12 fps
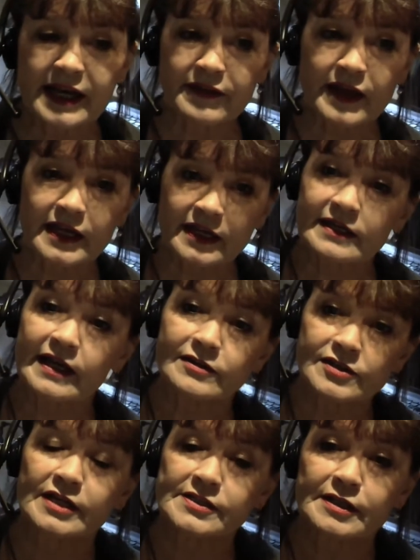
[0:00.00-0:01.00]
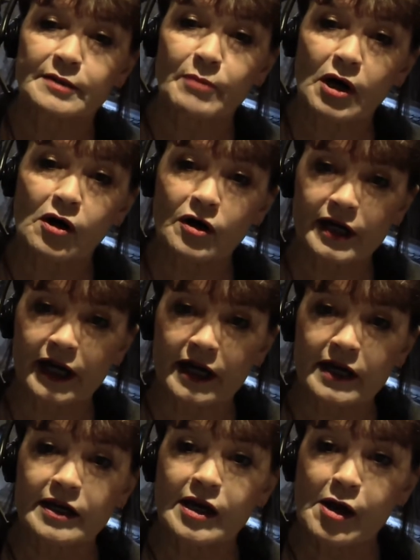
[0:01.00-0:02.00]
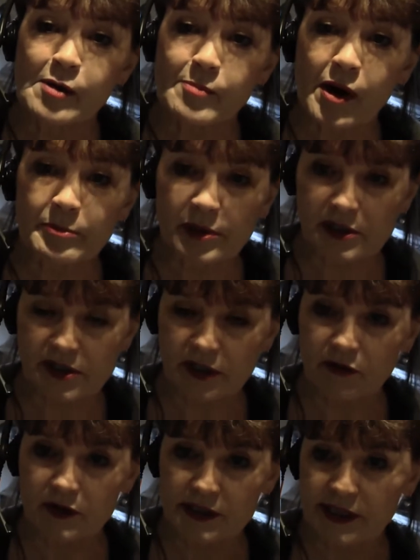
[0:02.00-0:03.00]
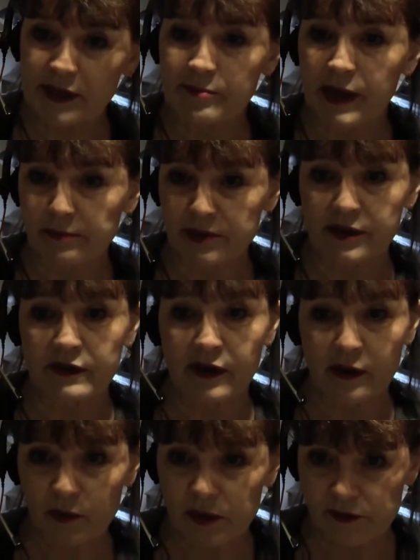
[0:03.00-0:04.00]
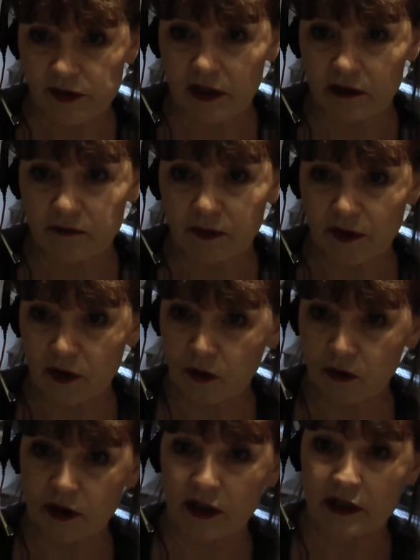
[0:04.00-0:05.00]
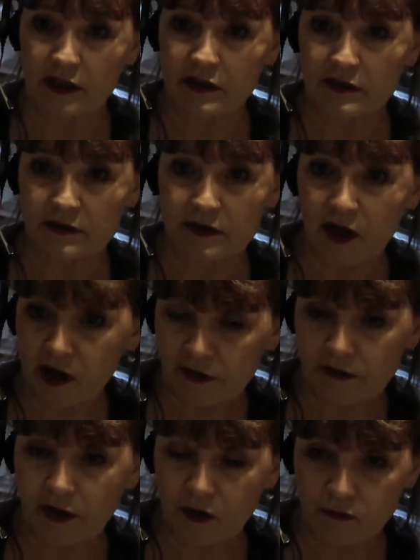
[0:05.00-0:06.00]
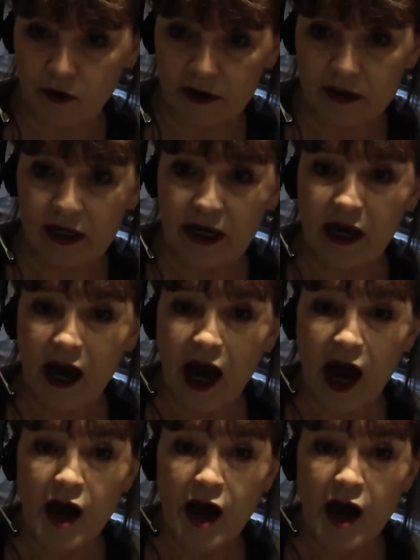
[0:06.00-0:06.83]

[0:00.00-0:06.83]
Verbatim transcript: They can now test the market by printing on the same papers that they would have done with a longer litho run mm.